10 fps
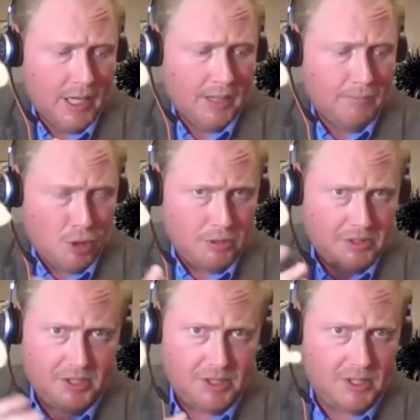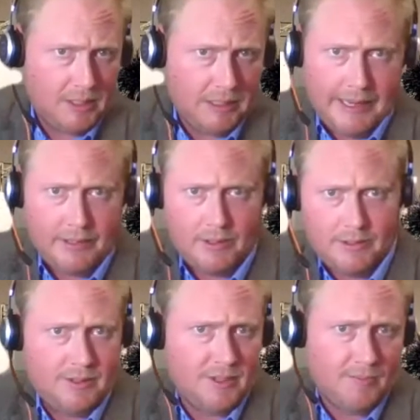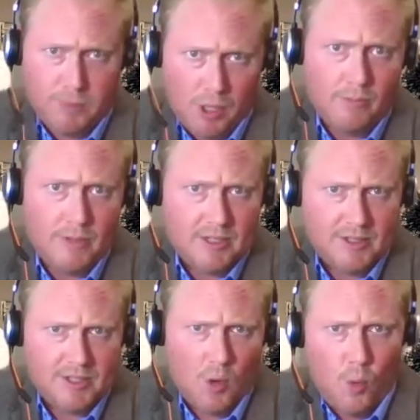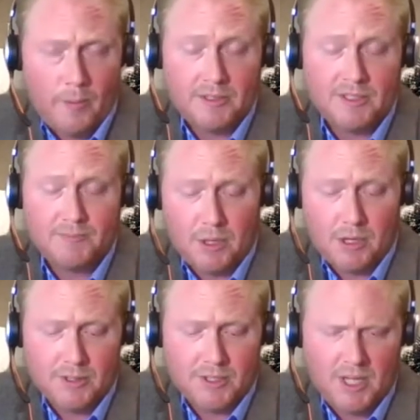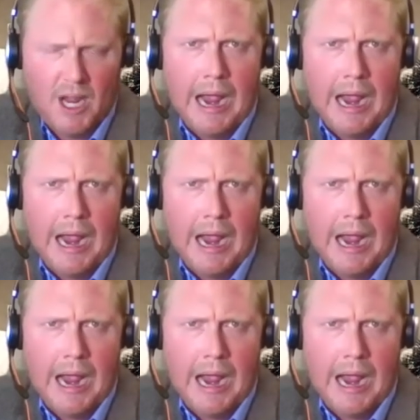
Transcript: books, letters, diplomas, a woman's purse,